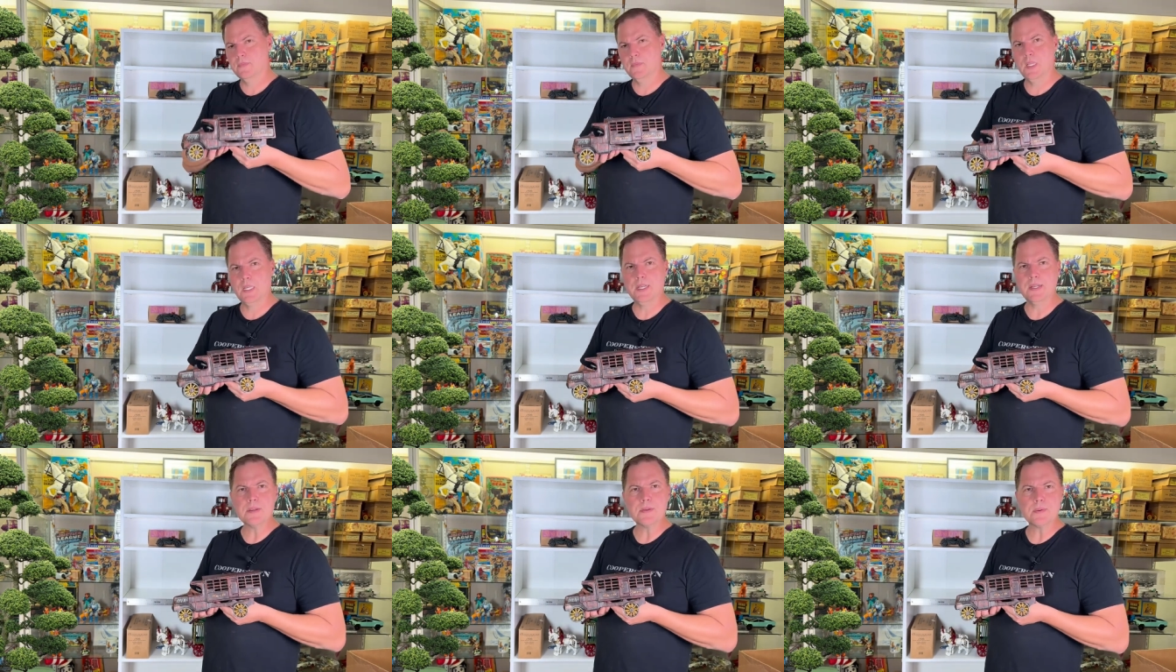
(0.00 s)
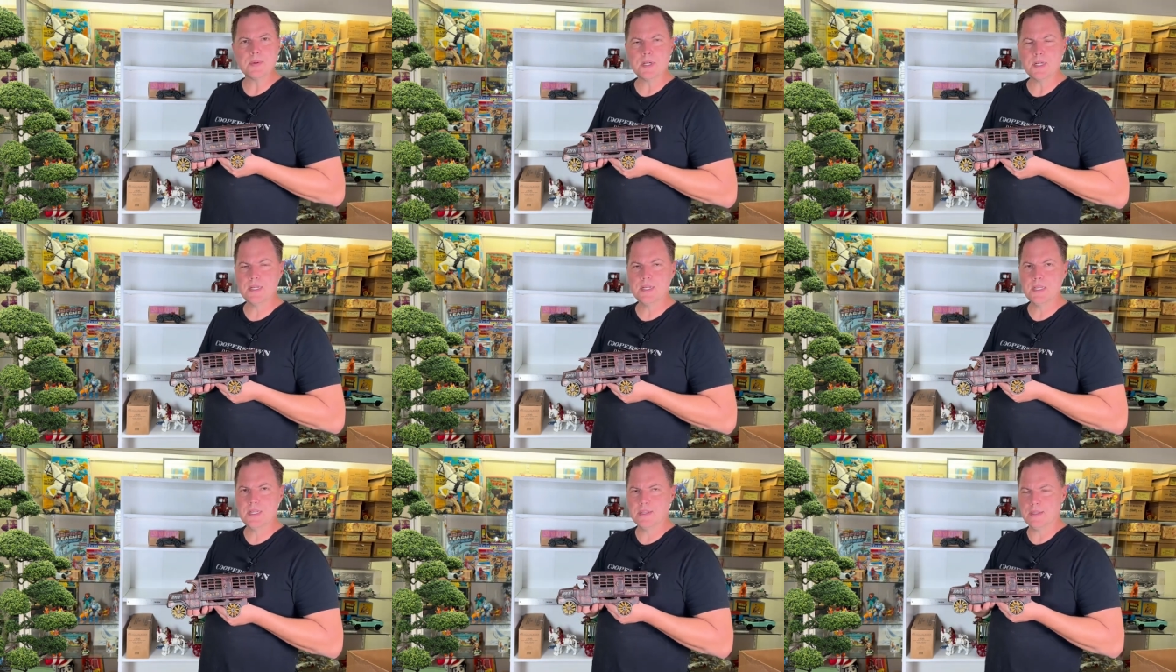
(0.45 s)
it is
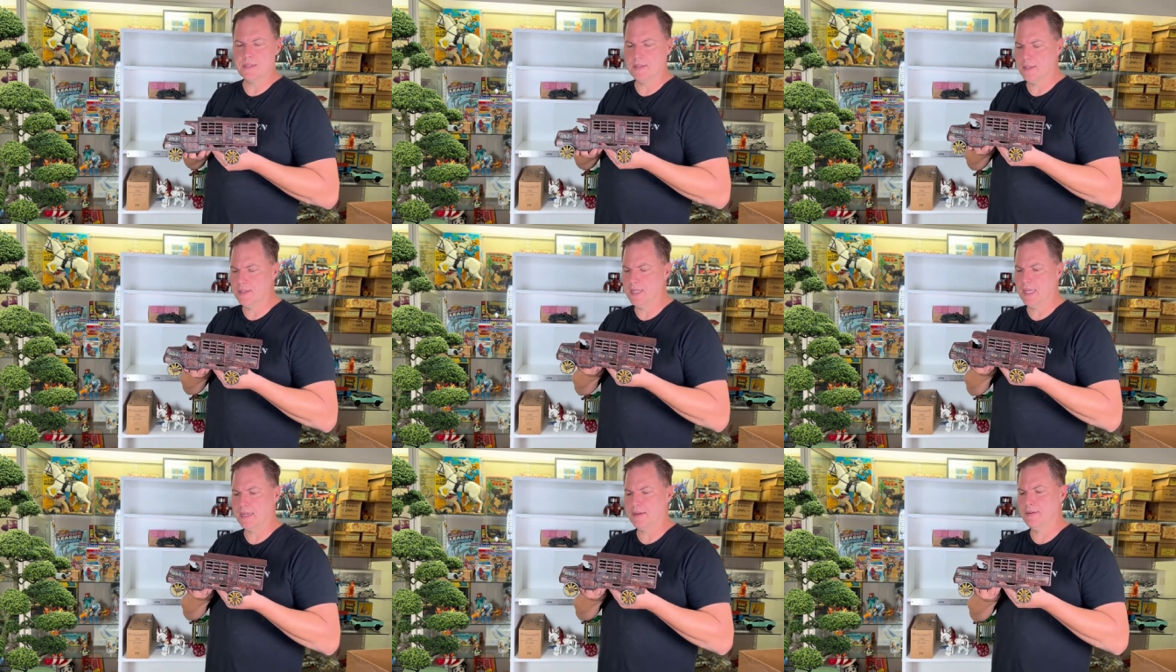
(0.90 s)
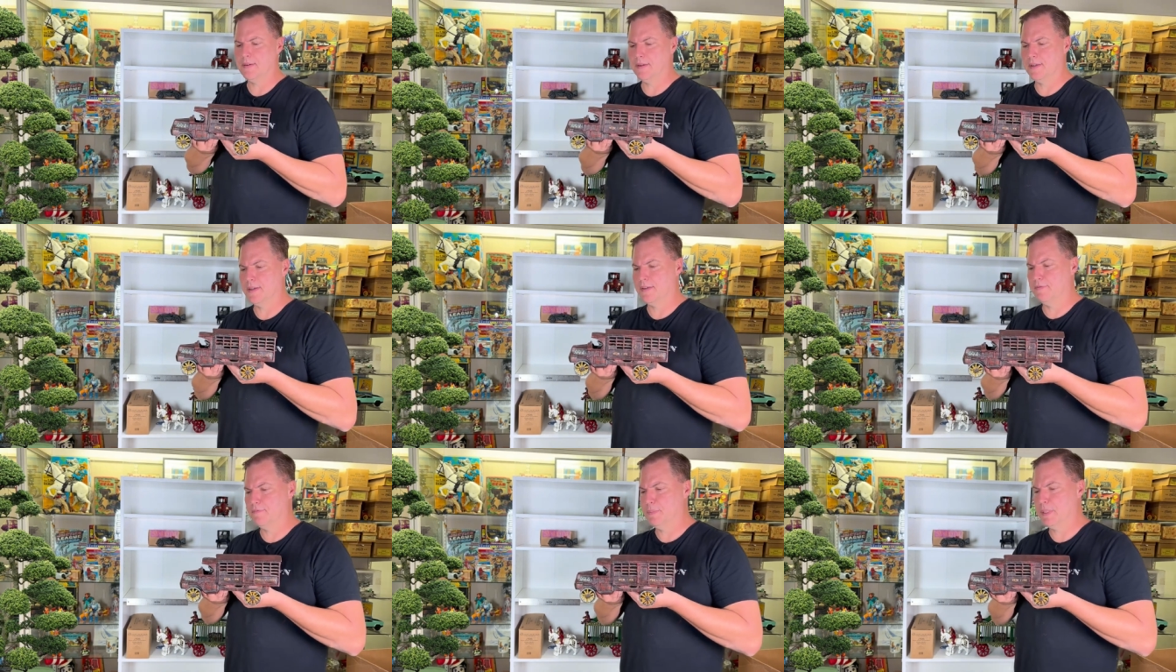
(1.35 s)
what it is. It's a
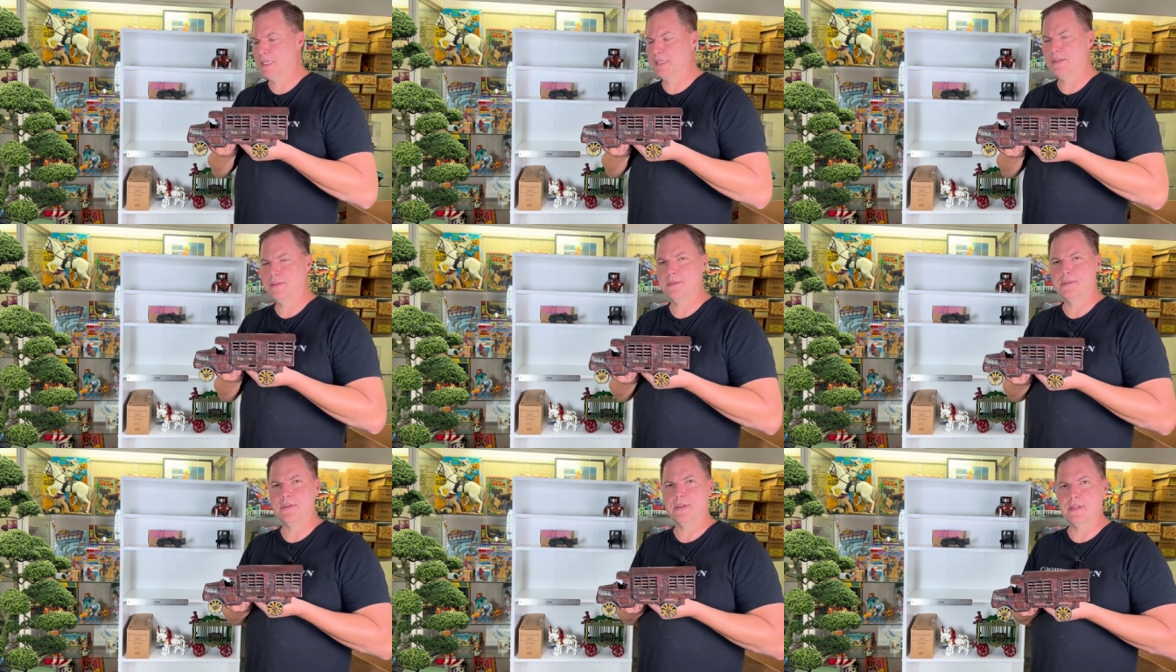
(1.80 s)
decorative piece